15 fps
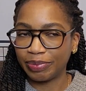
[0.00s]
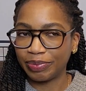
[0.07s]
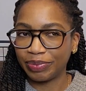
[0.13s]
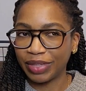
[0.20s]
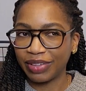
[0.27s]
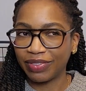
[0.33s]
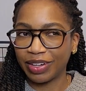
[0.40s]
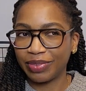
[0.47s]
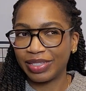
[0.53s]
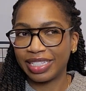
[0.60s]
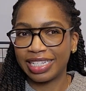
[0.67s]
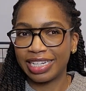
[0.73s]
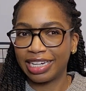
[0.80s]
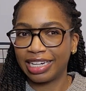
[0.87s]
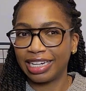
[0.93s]
If I was to
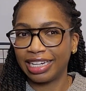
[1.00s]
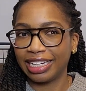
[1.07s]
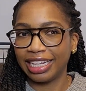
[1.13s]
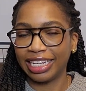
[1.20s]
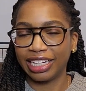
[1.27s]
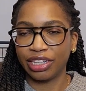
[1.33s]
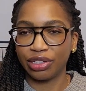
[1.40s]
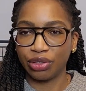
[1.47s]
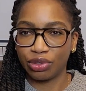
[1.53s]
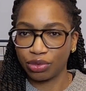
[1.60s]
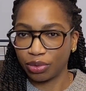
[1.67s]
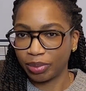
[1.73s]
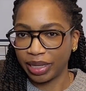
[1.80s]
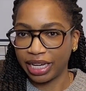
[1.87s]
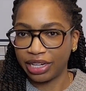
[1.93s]
knit it in like a neutral
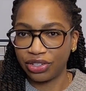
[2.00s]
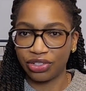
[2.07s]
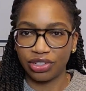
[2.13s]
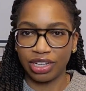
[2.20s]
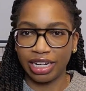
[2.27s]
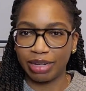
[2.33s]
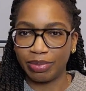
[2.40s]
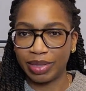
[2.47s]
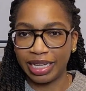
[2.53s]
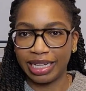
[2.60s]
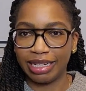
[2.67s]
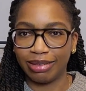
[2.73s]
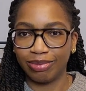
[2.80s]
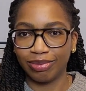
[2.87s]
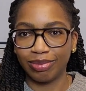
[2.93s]
beige, I'd be,
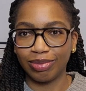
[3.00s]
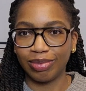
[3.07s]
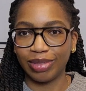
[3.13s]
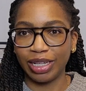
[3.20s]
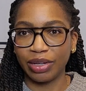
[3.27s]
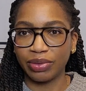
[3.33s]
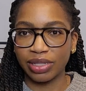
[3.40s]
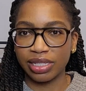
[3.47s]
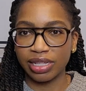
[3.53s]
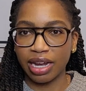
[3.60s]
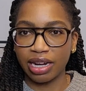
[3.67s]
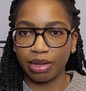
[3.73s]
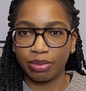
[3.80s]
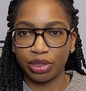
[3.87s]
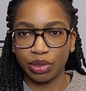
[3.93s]
you know,
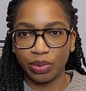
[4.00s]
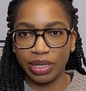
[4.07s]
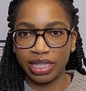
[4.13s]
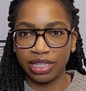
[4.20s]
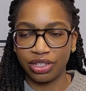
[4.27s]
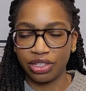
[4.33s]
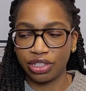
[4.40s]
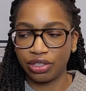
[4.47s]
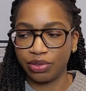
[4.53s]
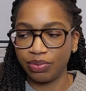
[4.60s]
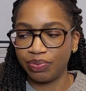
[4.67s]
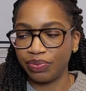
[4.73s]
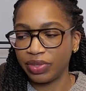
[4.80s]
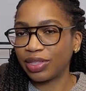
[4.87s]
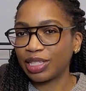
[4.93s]
deciding between the 2.
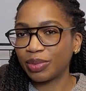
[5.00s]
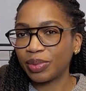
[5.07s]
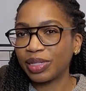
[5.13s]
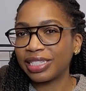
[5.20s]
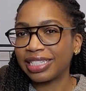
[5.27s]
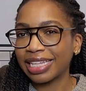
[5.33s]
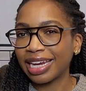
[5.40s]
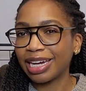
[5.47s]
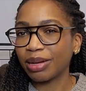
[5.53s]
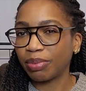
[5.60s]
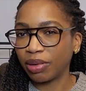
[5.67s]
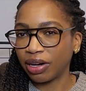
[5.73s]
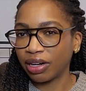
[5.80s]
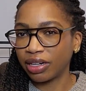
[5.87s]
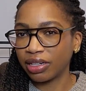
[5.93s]
This would set it
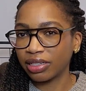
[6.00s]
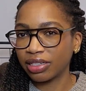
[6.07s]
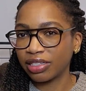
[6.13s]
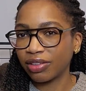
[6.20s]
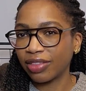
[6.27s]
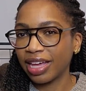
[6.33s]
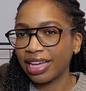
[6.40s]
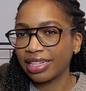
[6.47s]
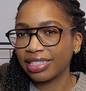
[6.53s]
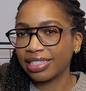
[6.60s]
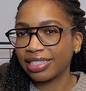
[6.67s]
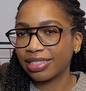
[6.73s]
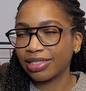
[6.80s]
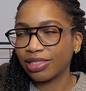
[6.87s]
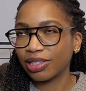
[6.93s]
apart, so
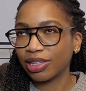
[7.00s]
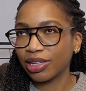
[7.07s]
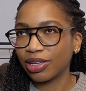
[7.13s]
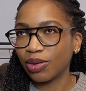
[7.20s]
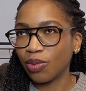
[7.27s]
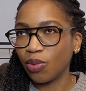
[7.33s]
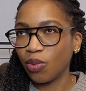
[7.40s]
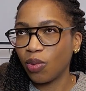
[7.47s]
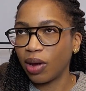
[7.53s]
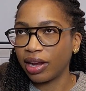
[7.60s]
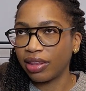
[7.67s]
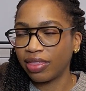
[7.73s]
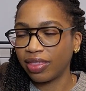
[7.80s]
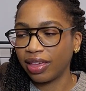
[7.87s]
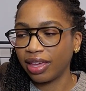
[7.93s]
that's
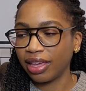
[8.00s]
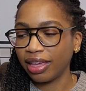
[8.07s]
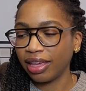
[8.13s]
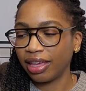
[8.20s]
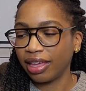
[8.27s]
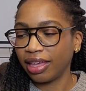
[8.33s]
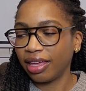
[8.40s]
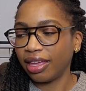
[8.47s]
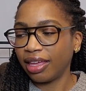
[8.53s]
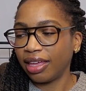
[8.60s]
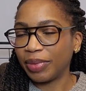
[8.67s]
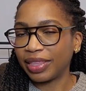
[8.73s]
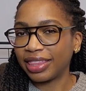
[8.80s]
one thing. But